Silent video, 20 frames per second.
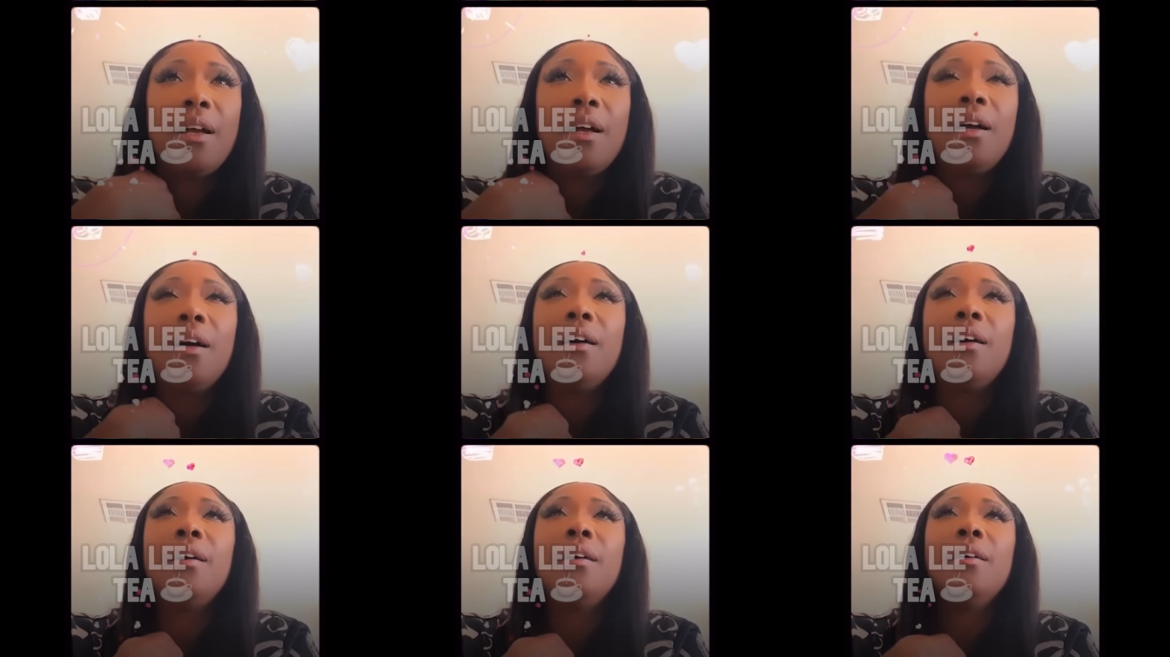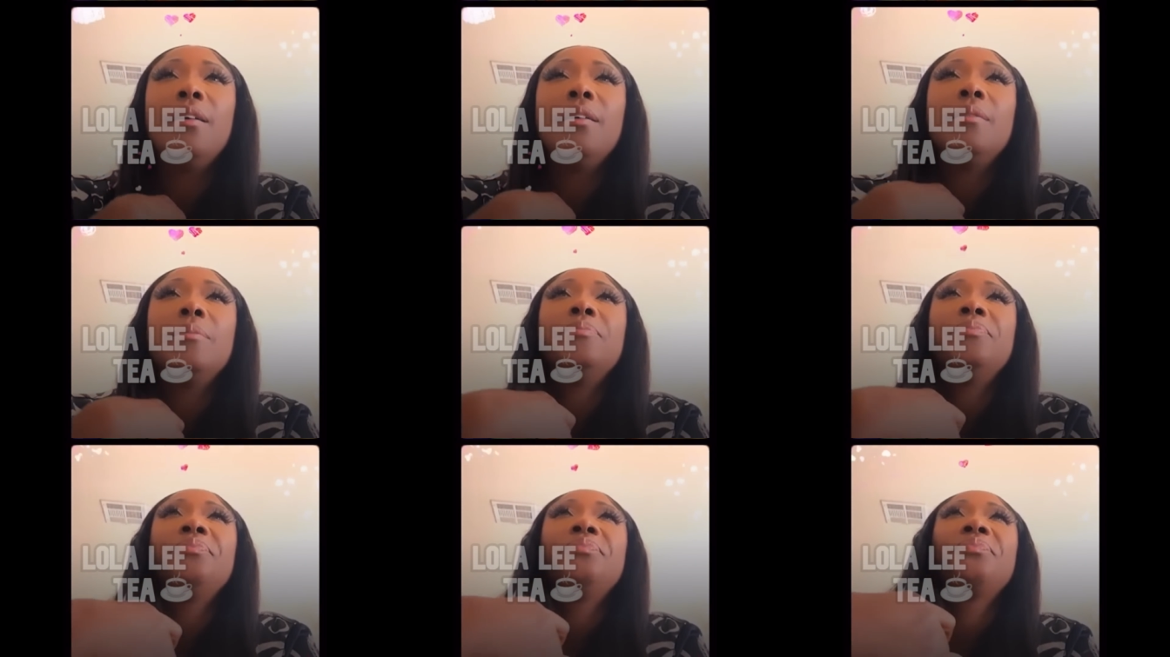
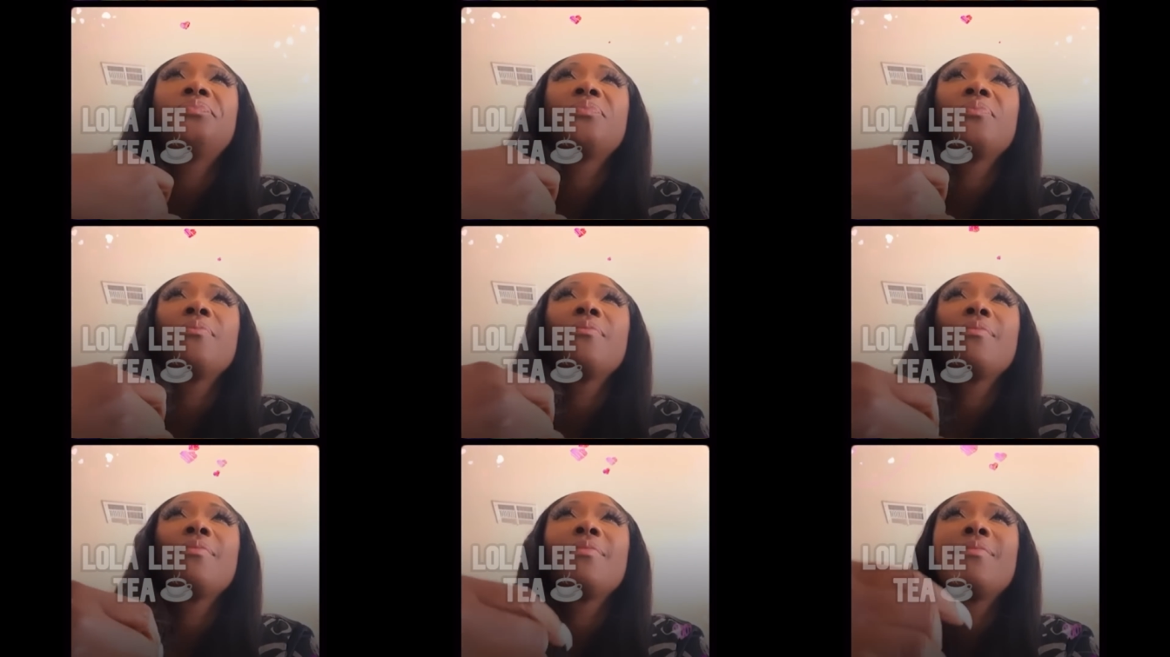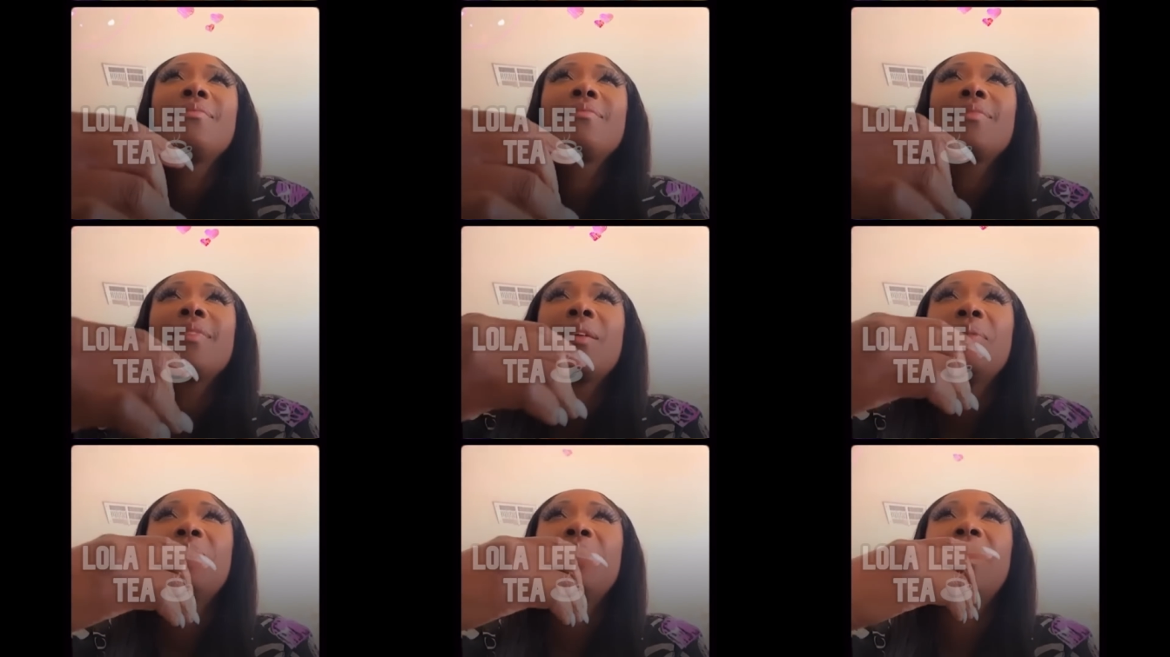
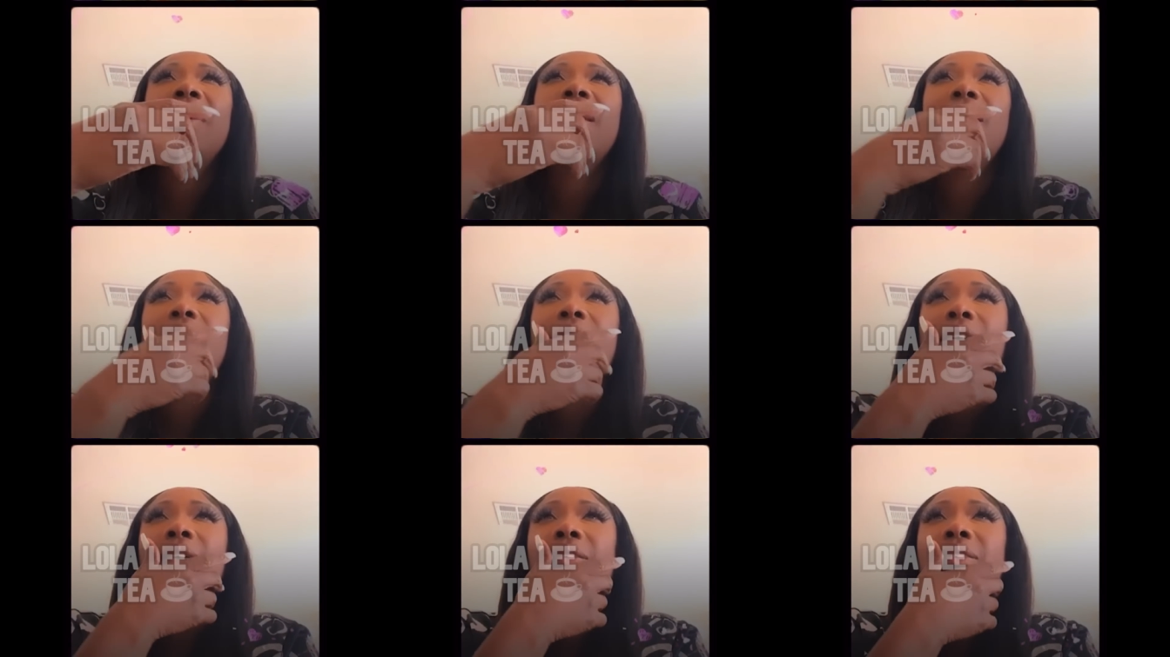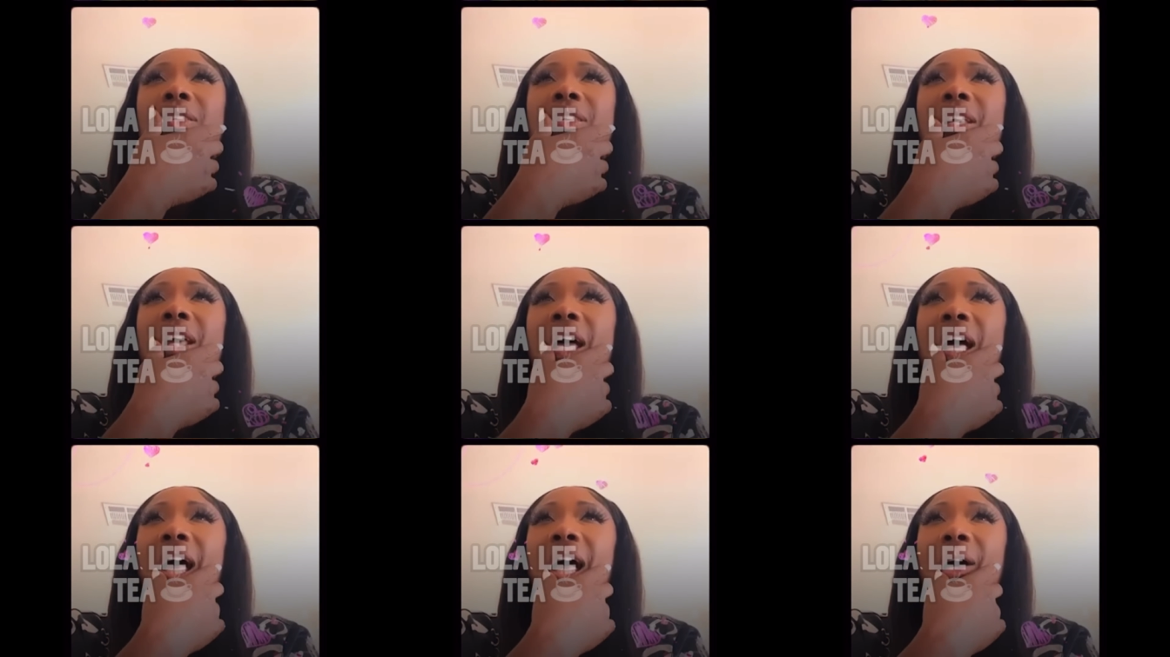What else?
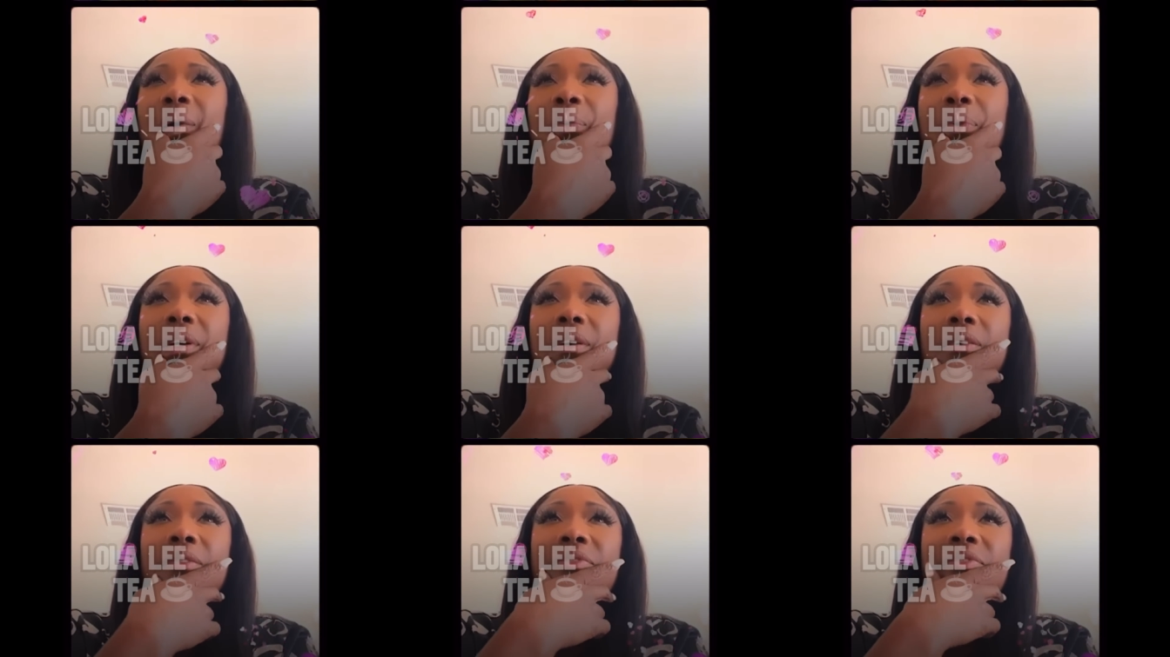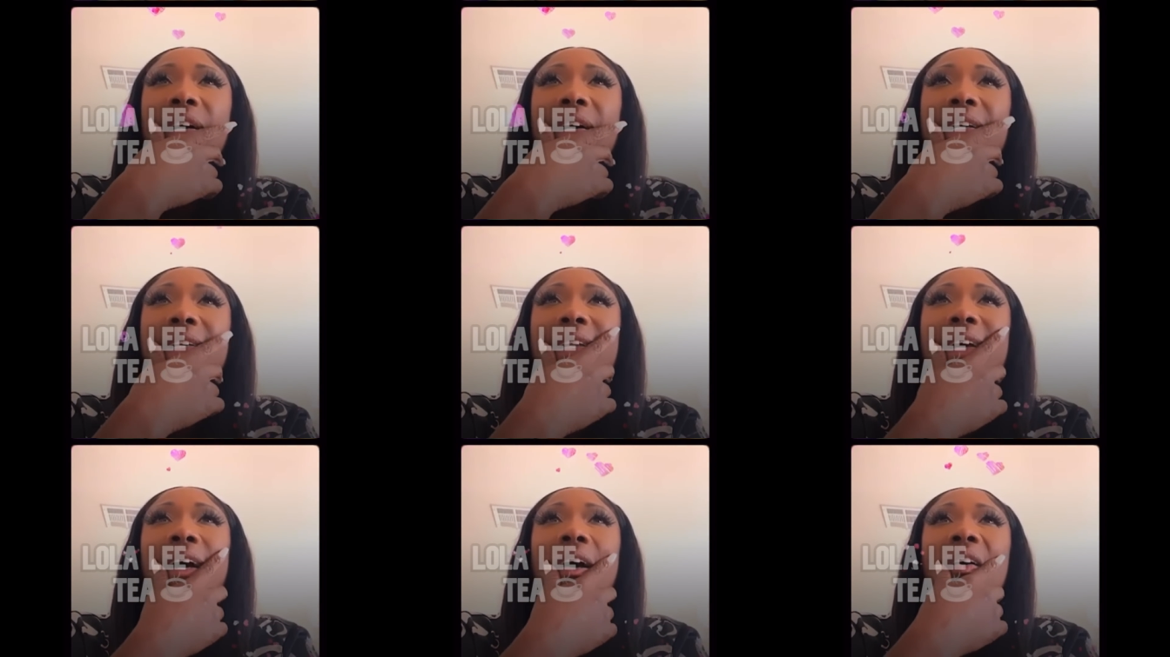We're going to
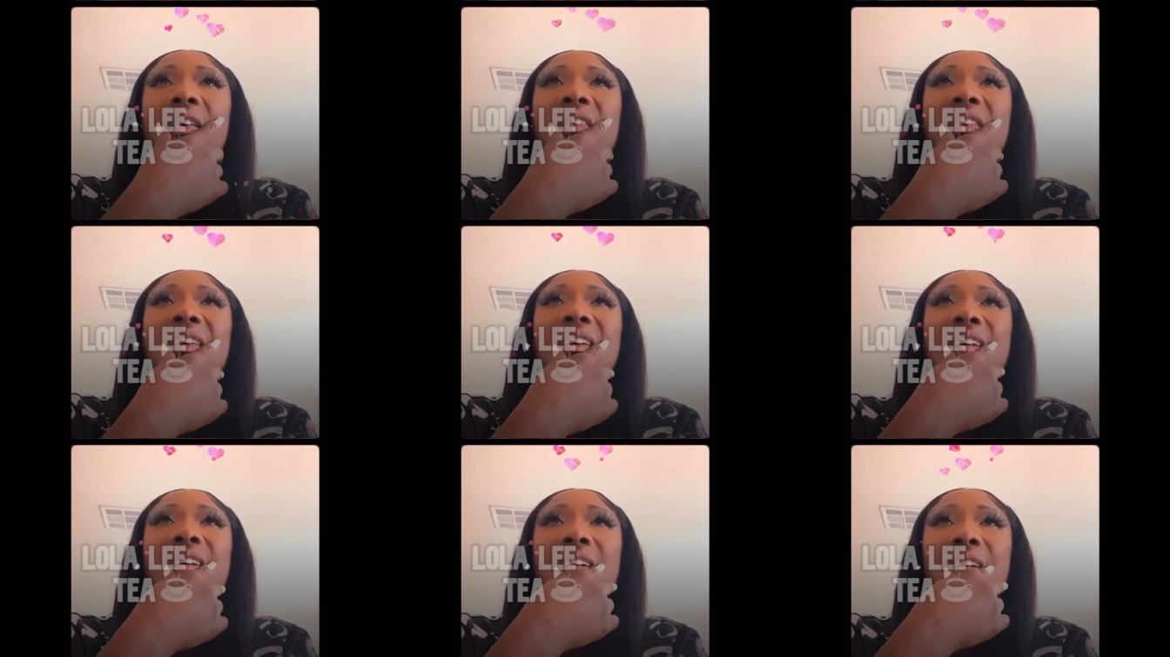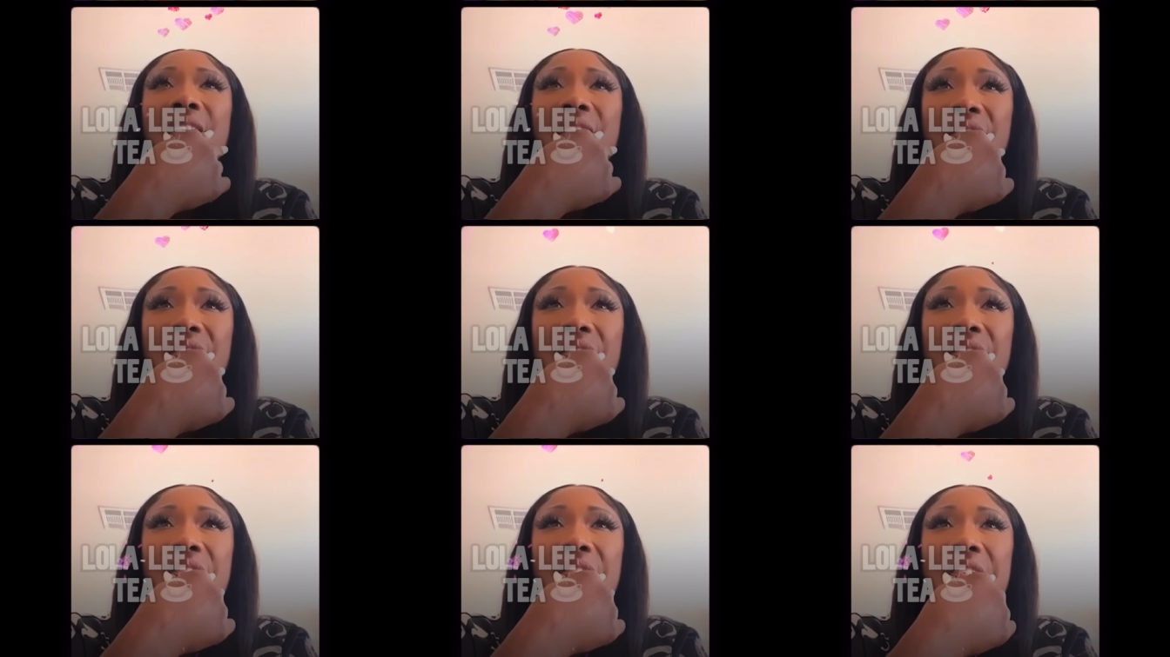find out if